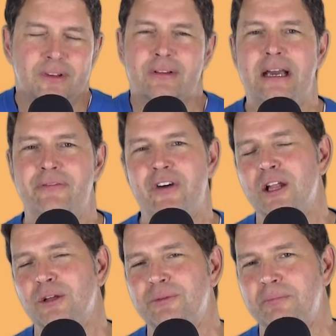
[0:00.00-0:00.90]
I
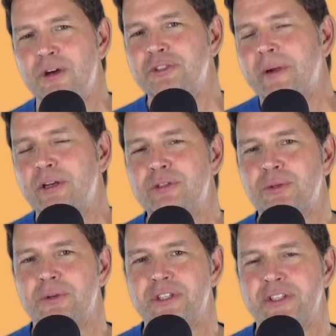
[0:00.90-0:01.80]
follow, most of my news
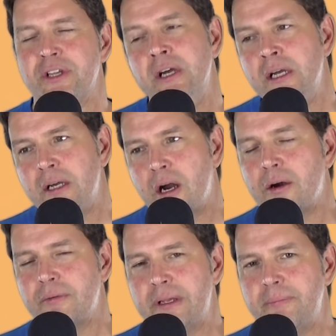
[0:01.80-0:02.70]
sources
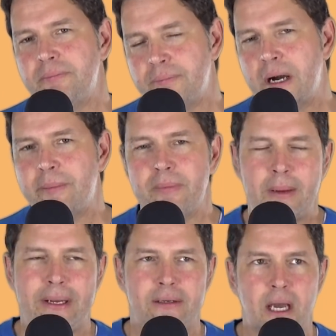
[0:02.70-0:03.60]
are,
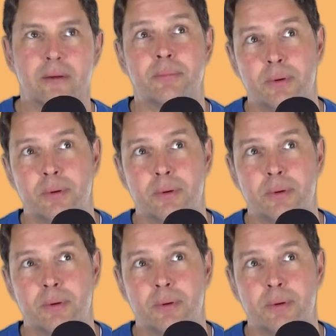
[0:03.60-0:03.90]
not,